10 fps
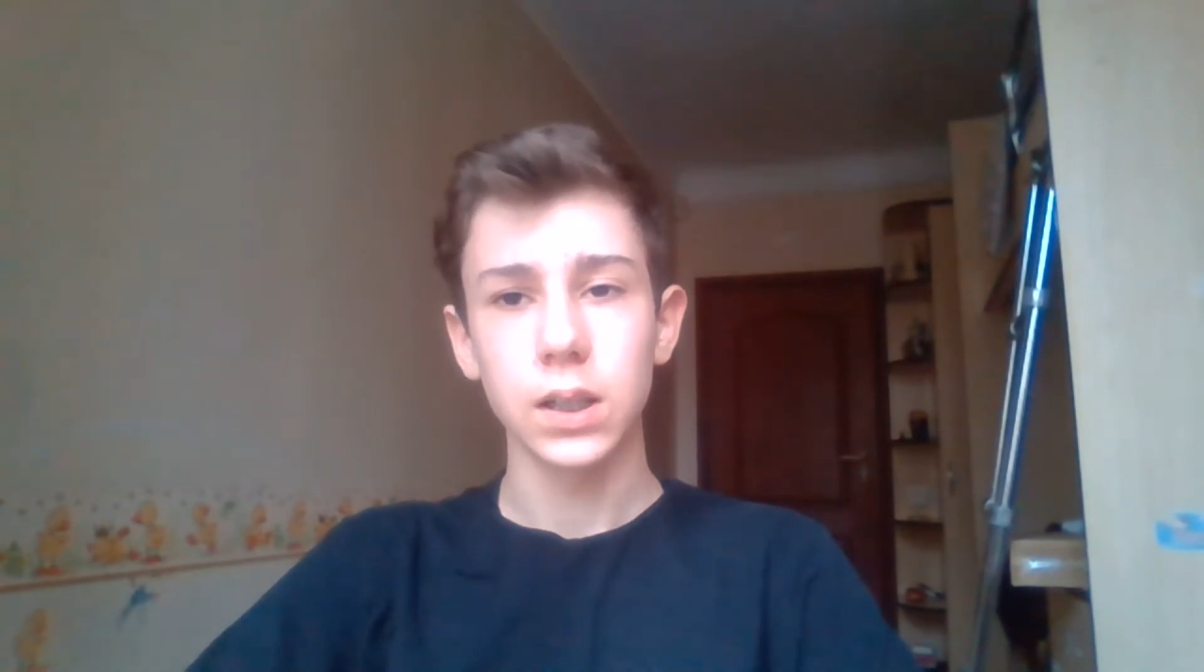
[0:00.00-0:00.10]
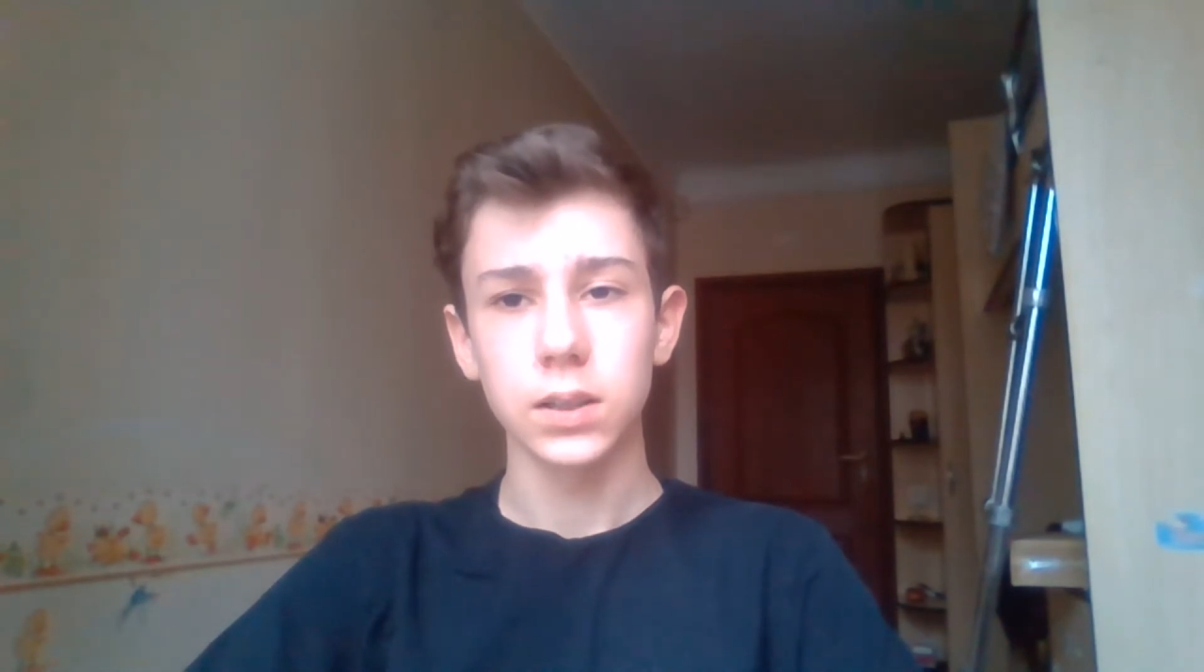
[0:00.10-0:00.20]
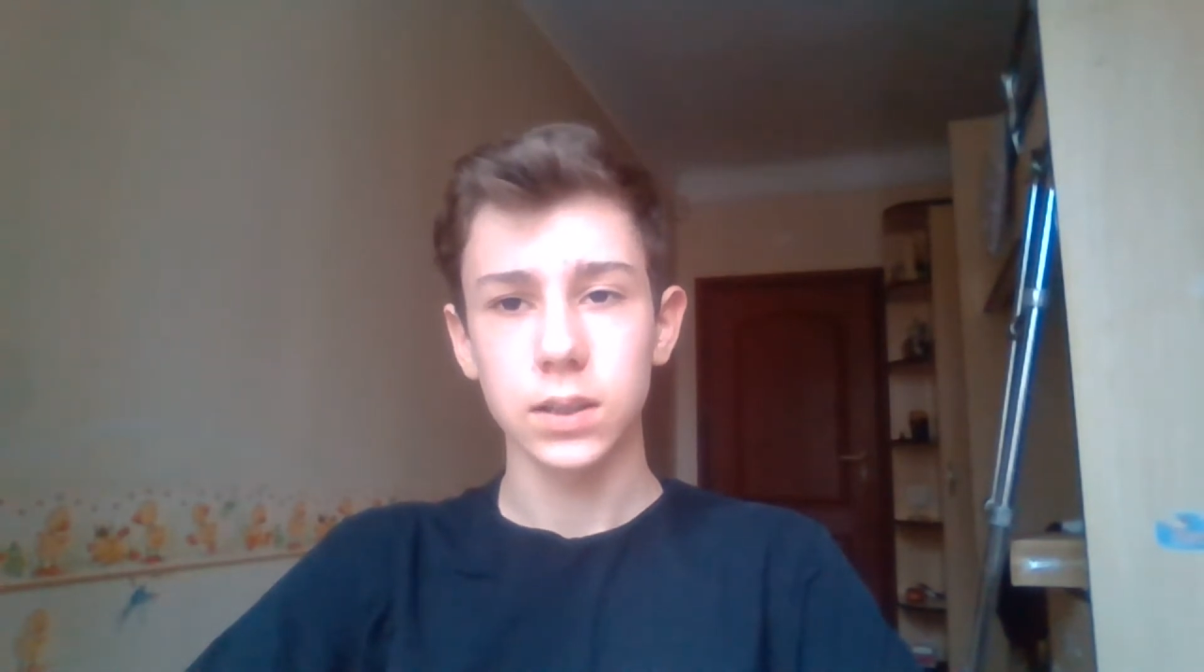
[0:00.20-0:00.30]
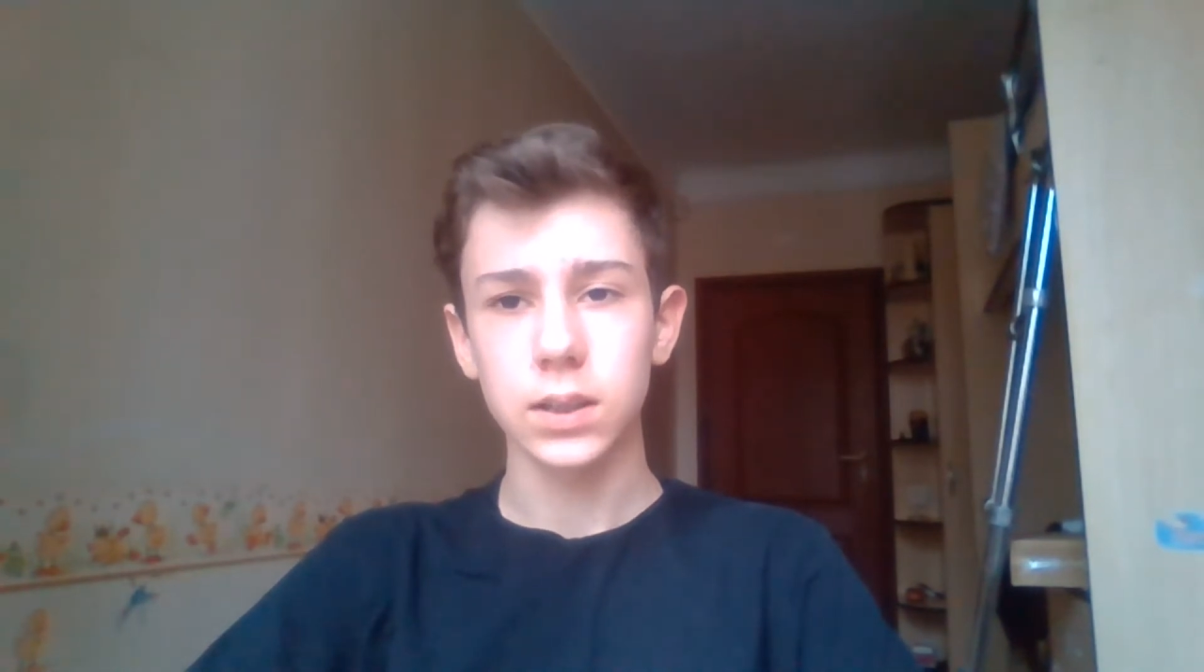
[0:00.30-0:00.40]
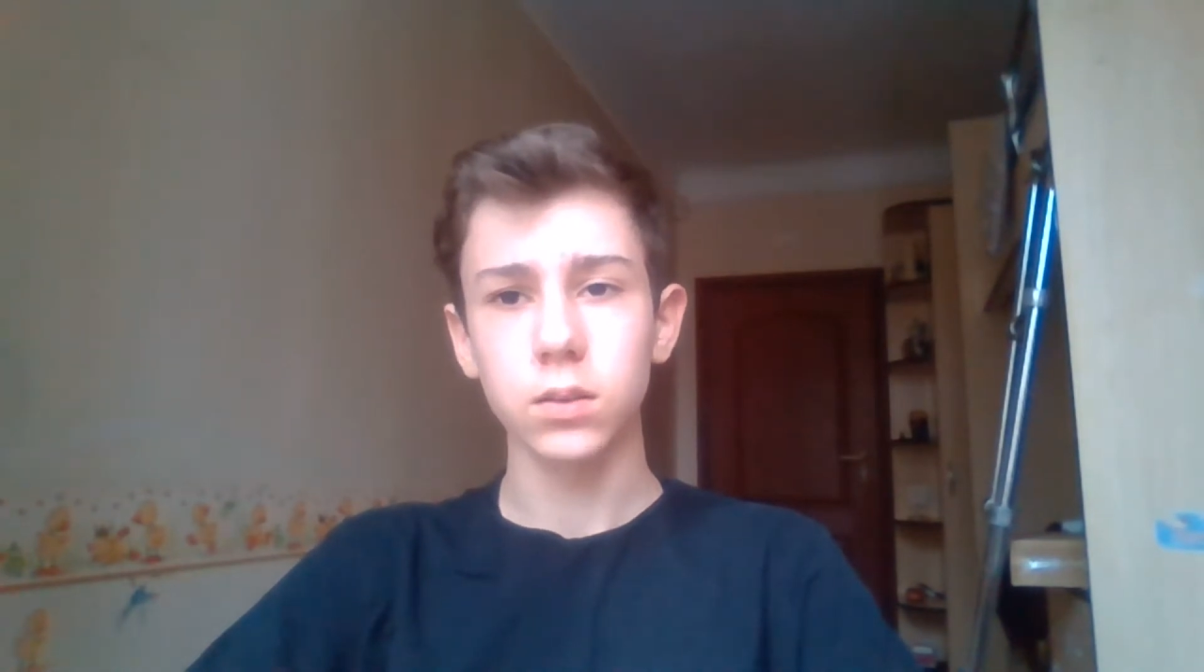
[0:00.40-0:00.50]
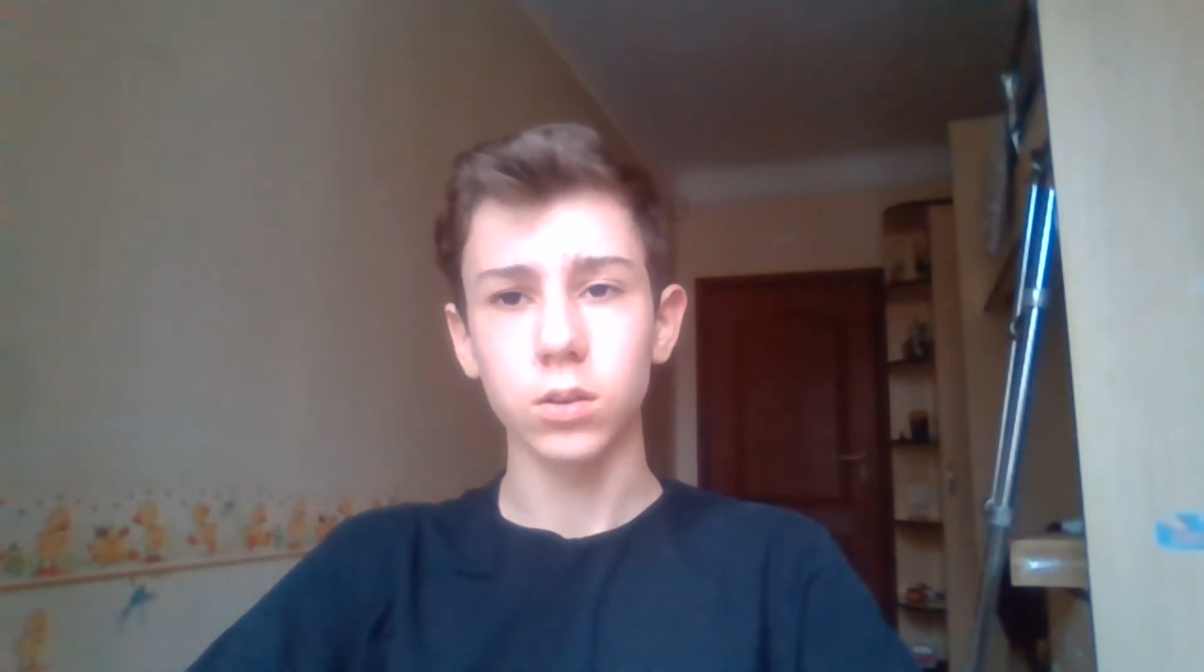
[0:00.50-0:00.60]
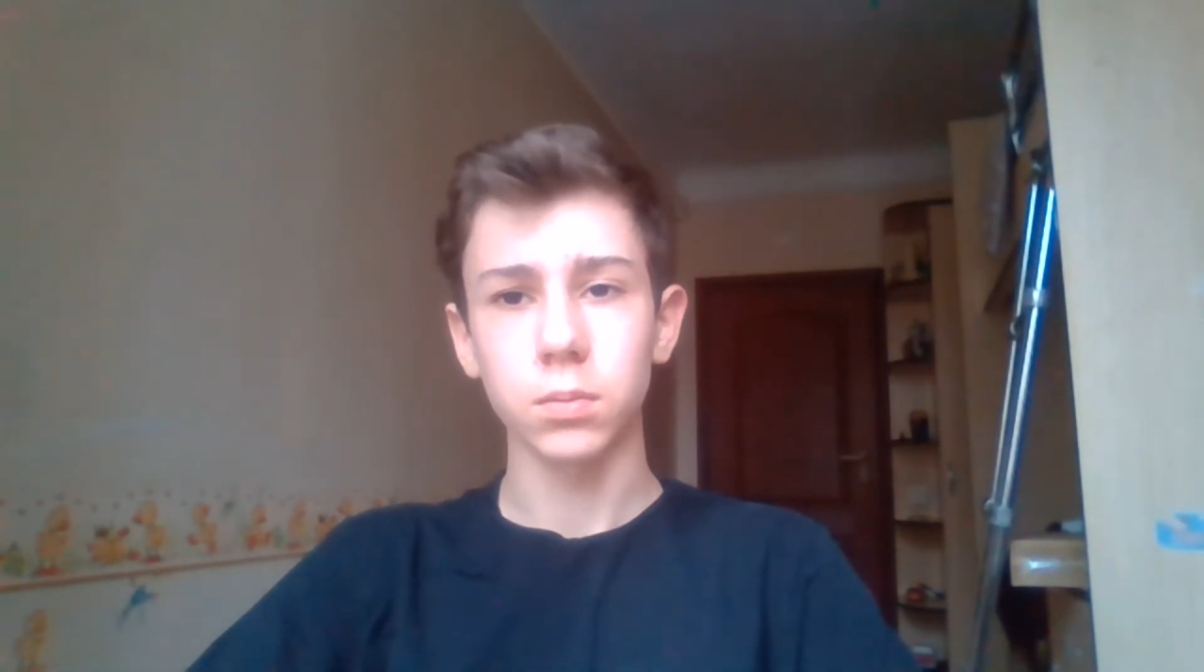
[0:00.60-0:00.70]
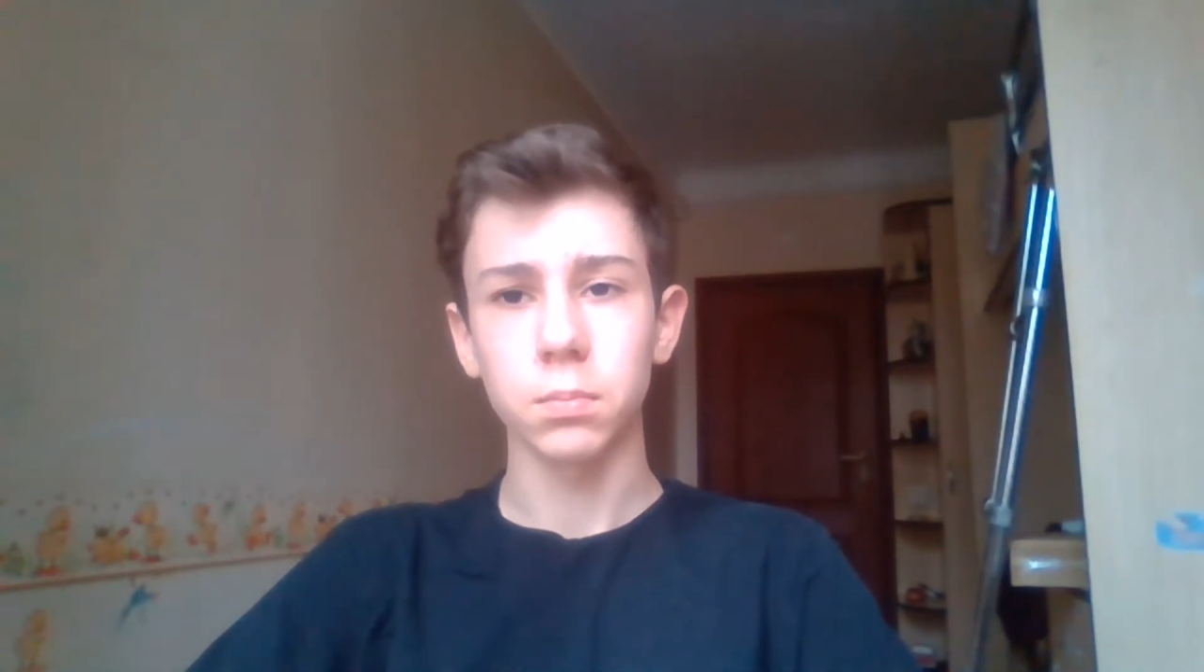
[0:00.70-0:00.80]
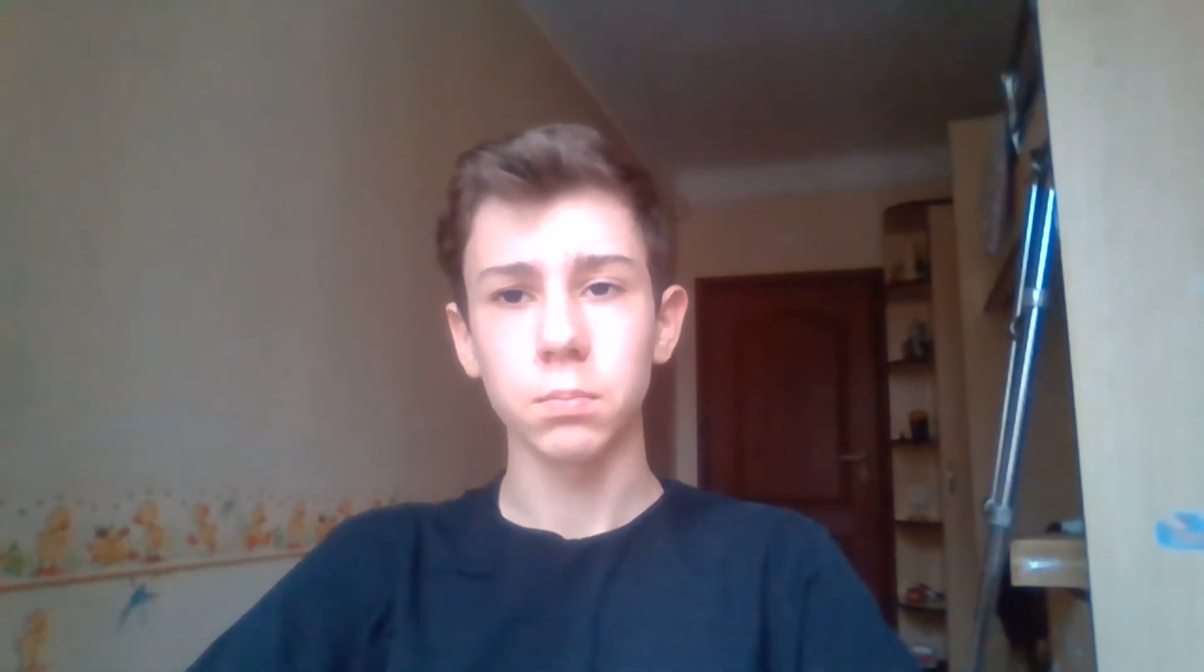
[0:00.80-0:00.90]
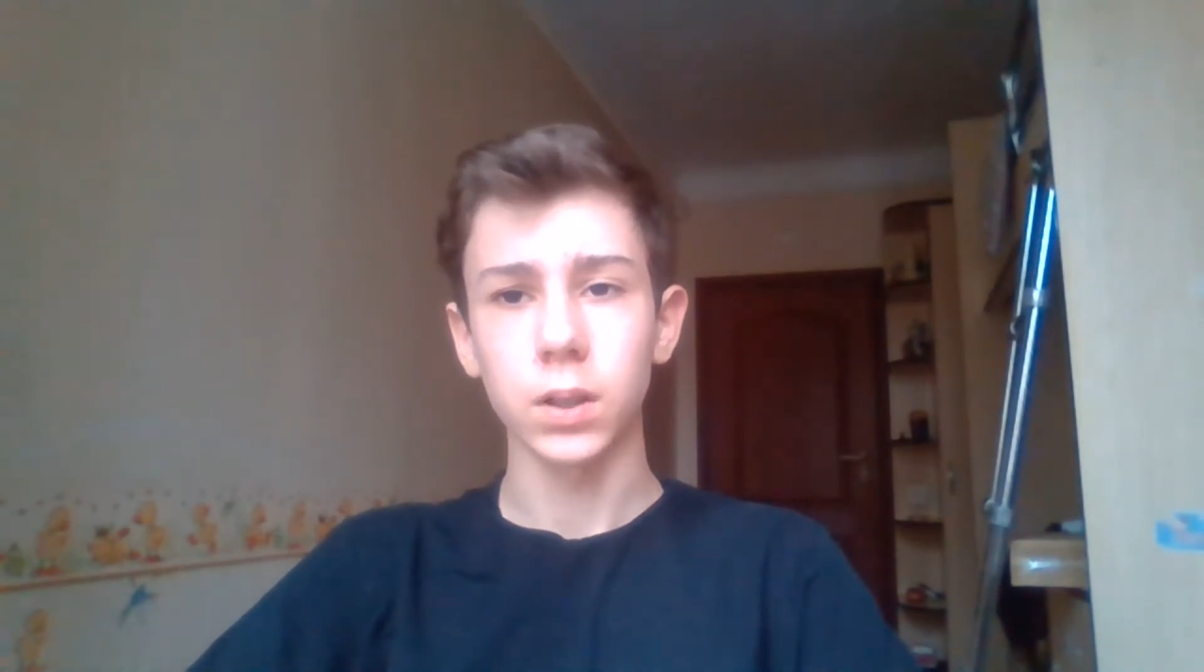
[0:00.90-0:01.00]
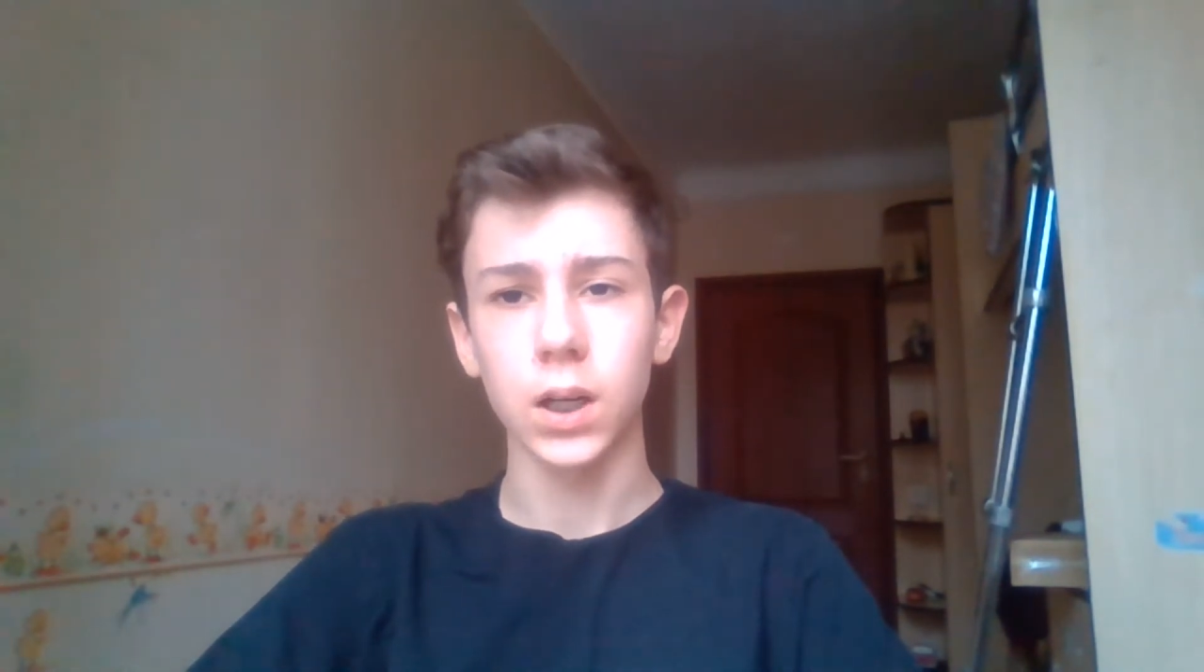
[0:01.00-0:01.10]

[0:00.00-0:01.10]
That's good, but